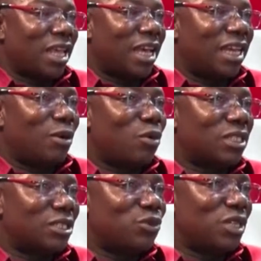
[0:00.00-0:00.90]
any
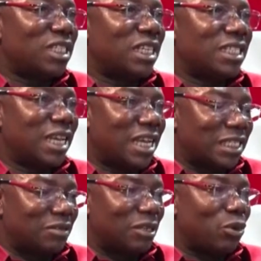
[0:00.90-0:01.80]
constituency
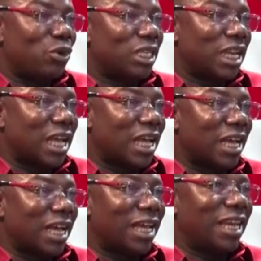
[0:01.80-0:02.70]
executives, a whole
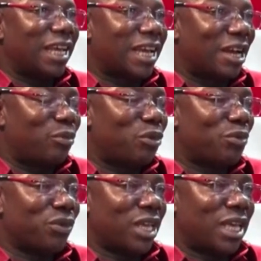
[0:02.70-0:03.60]
na, any
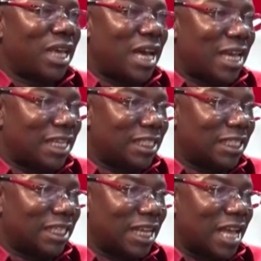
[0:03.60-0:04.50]
kaboom, I
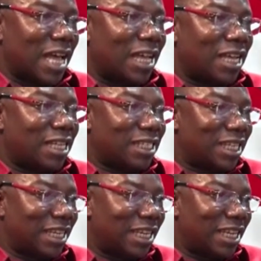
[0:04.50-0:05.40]
shaya,
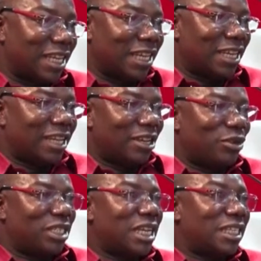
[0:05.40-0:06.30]
said the
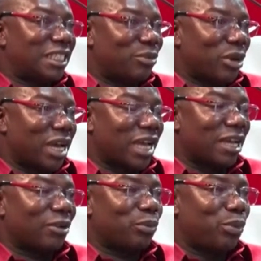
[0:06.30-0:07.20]
regional chairman
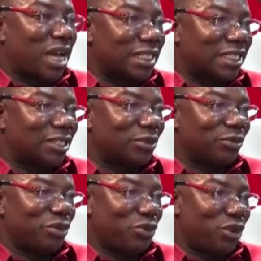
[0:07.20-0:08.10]
can, party no,
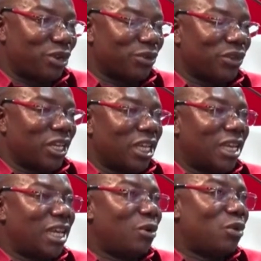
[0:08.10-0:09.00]
baby no,
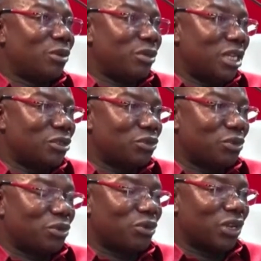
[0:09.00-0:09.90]
name couldn't be
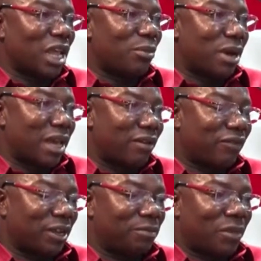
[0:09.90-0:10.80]
strong na
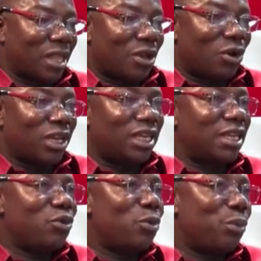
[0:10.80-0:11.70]
bayafa.
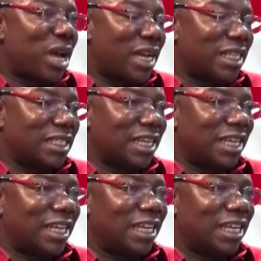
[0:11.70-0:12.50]
Ohin de won pa ne se